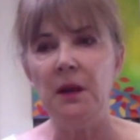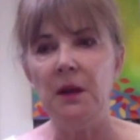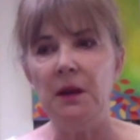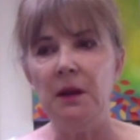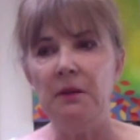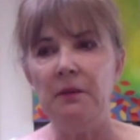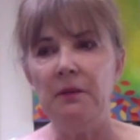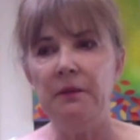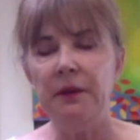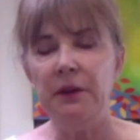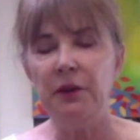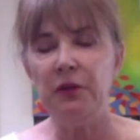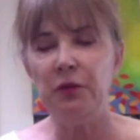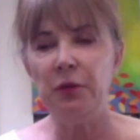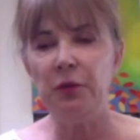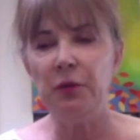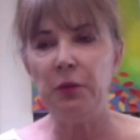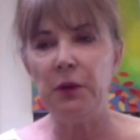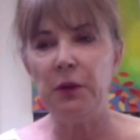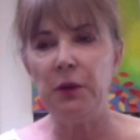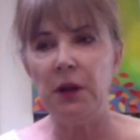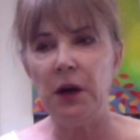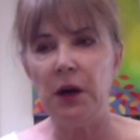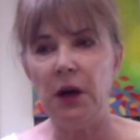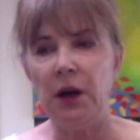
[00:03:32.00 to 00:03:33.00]

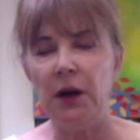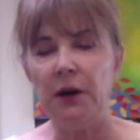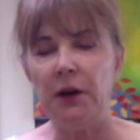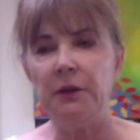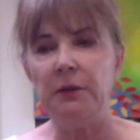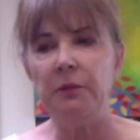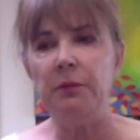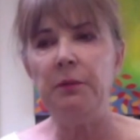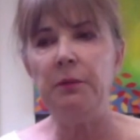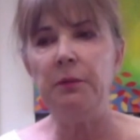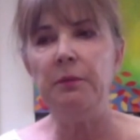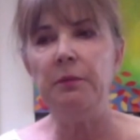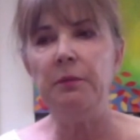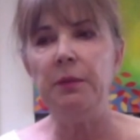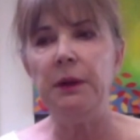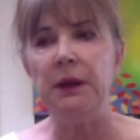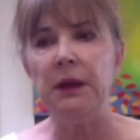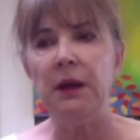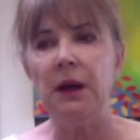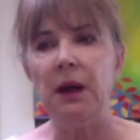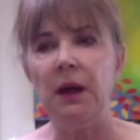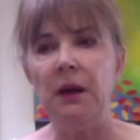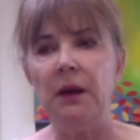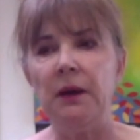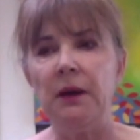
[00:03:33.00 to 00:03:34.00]
visual art
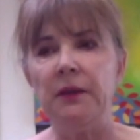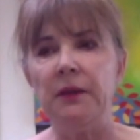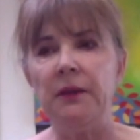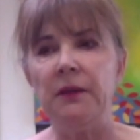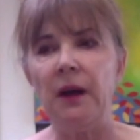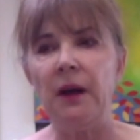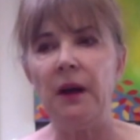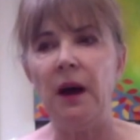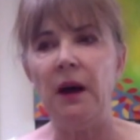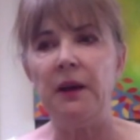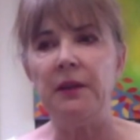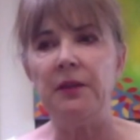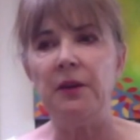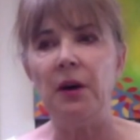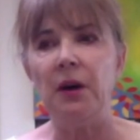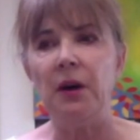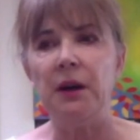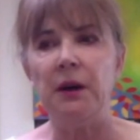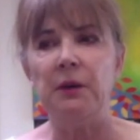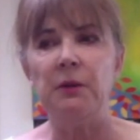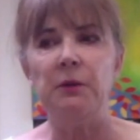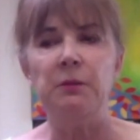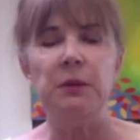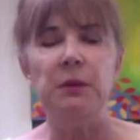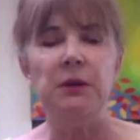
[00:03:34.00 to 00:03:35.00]
because I thought
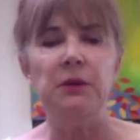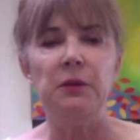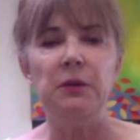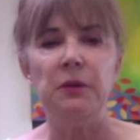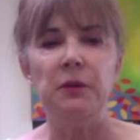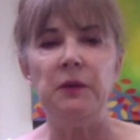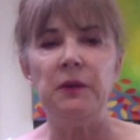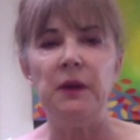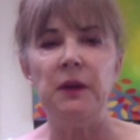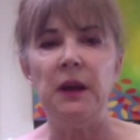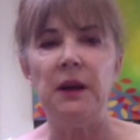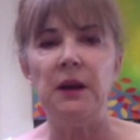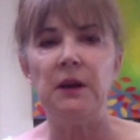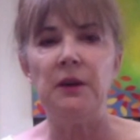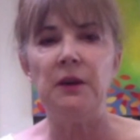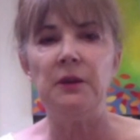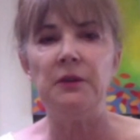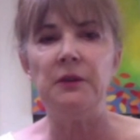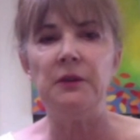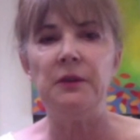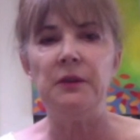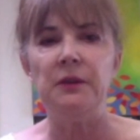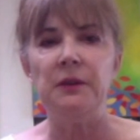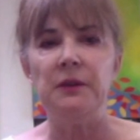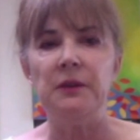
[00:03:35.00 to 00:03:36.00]
I'd be too scared
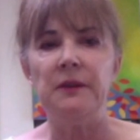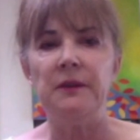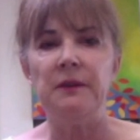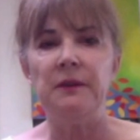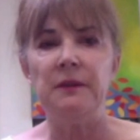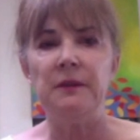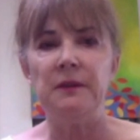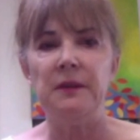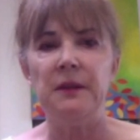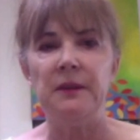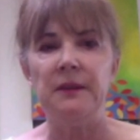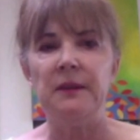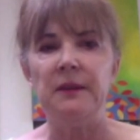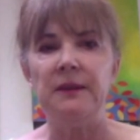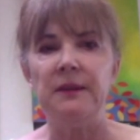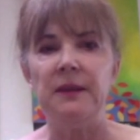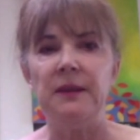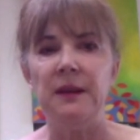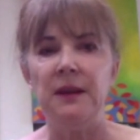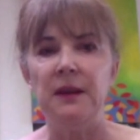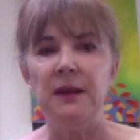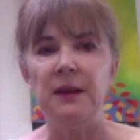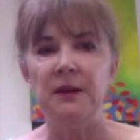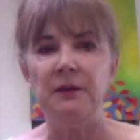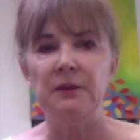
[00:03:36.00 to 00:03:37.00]
to
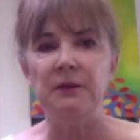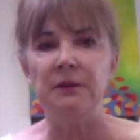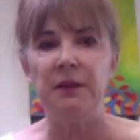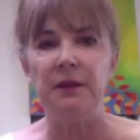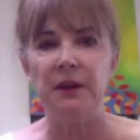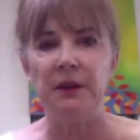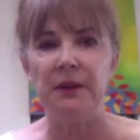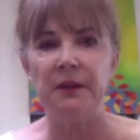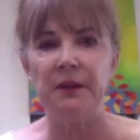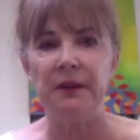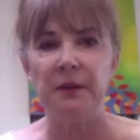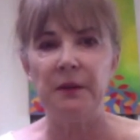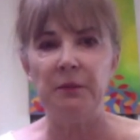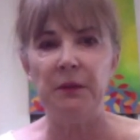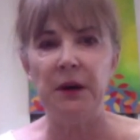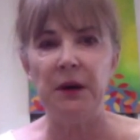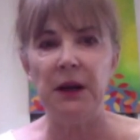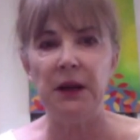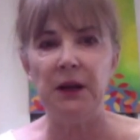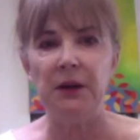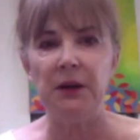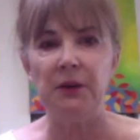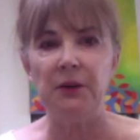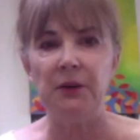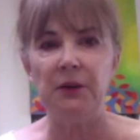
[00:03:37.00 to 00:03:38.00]
sing in front of
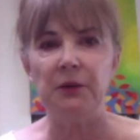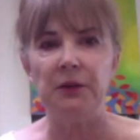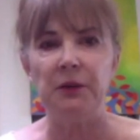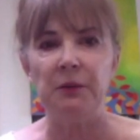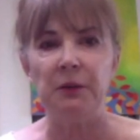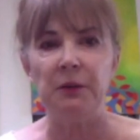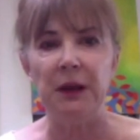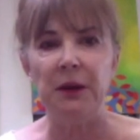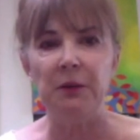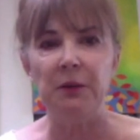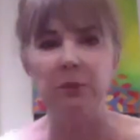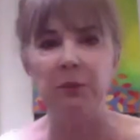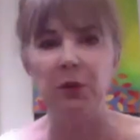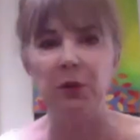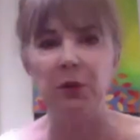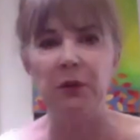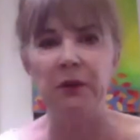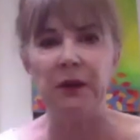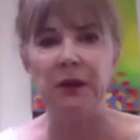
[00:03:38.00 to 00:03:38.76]
somebody or to make music in